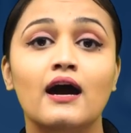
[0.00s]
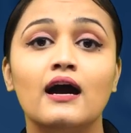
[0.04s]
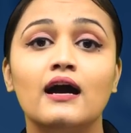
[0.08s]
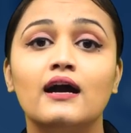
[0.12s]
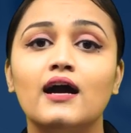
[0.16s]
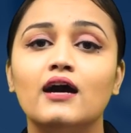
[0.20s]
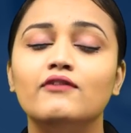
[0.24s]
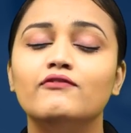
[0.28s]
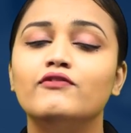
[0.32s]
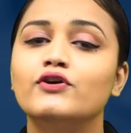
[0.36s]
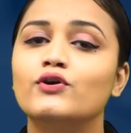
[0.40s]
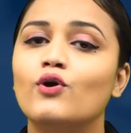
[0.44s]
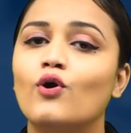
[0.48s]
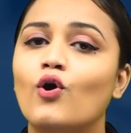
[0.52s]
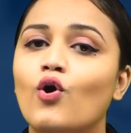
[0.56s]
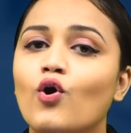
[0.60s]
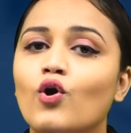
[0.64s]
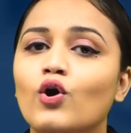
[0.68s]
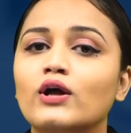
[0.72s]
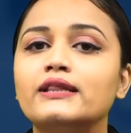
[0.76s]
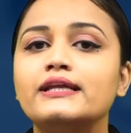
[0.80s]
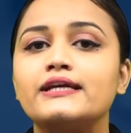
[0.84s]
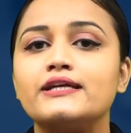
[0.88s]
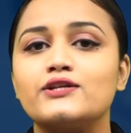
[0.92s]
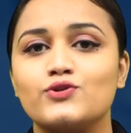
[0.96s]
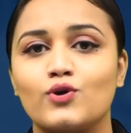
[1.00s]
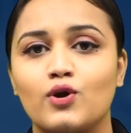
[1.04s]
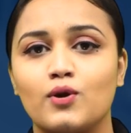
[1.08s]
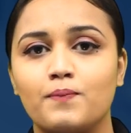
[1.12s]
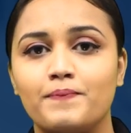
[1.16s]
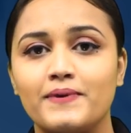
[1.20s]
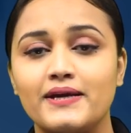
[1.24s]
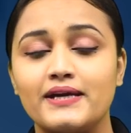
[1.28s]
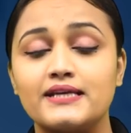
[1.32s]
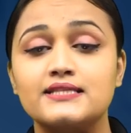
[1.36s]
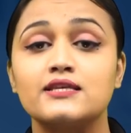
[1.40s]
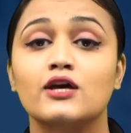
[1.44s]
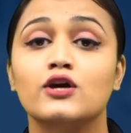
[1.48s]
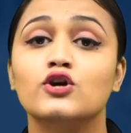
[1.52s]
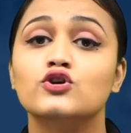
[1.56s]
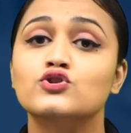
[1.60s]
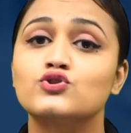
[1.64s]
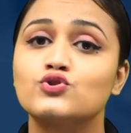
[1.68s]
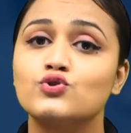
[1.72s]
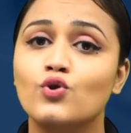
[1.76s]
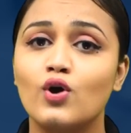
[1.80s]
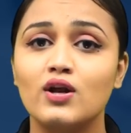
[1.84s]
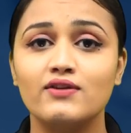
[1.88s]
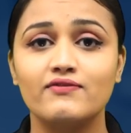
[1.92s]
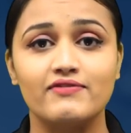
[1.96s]
cover all the topics,
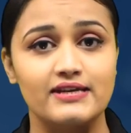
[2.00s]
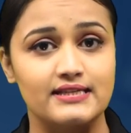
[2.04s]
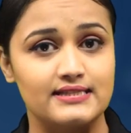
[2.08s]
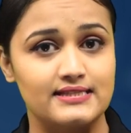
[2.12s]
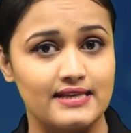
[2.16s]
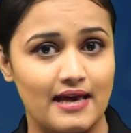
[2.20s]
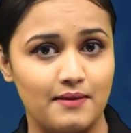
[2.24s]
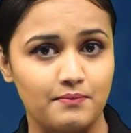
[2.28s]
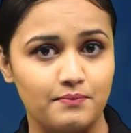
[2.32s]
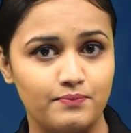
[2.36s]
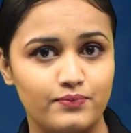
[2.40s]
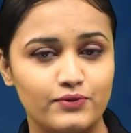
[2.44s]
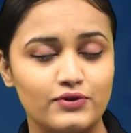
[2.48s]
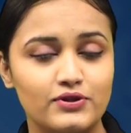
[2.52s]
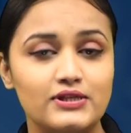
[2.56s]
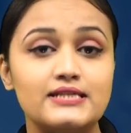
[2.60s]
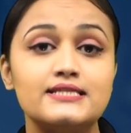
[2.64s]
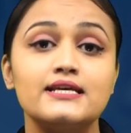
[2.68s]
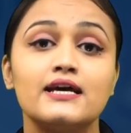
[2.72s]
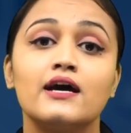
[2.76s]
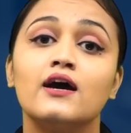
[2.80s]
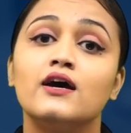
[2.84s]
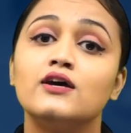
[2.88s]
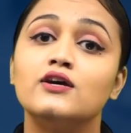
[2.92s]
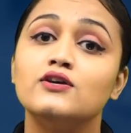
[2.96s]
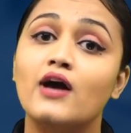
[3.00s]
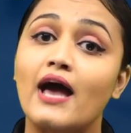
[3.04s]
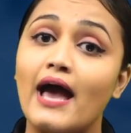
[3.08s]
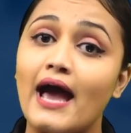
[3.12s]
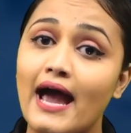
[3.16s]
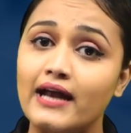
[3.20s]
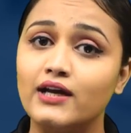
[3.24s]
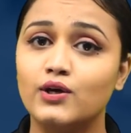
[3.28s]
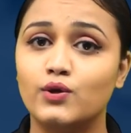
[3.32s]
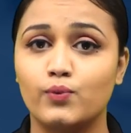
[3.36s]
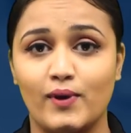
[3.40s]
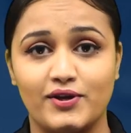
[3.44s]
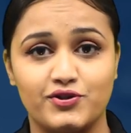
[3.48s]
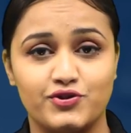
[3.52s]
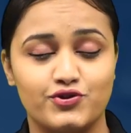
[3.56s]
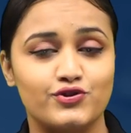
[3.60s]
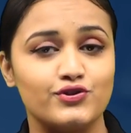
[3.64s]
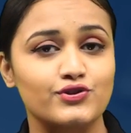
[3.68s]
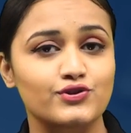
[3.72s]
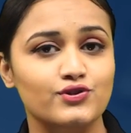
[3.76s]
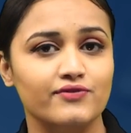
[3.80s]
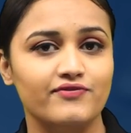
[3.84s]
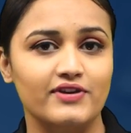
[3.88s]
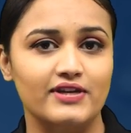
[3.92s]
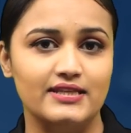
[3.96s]
solve examples and
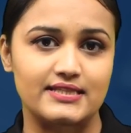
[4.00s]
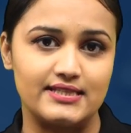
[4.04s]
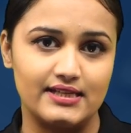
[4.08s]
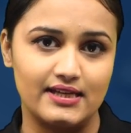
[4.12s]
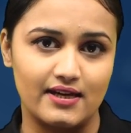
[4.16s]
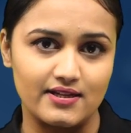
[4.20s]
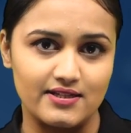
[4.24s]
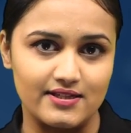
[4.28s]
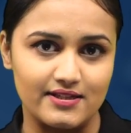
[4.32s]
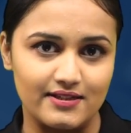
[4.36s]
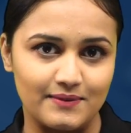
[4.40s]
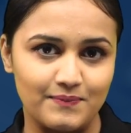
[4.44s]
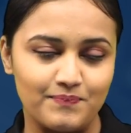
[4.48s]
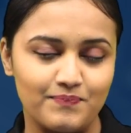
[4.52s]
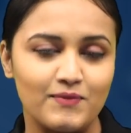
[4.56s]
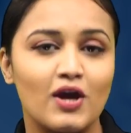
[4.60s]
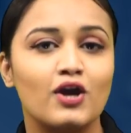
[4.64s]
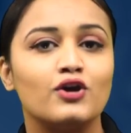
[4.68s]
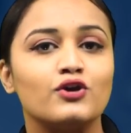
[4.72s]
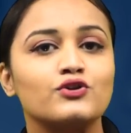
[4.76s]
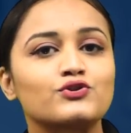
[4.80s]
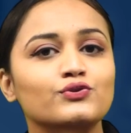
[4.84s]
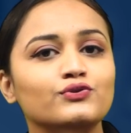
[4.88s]
questions of NCRT.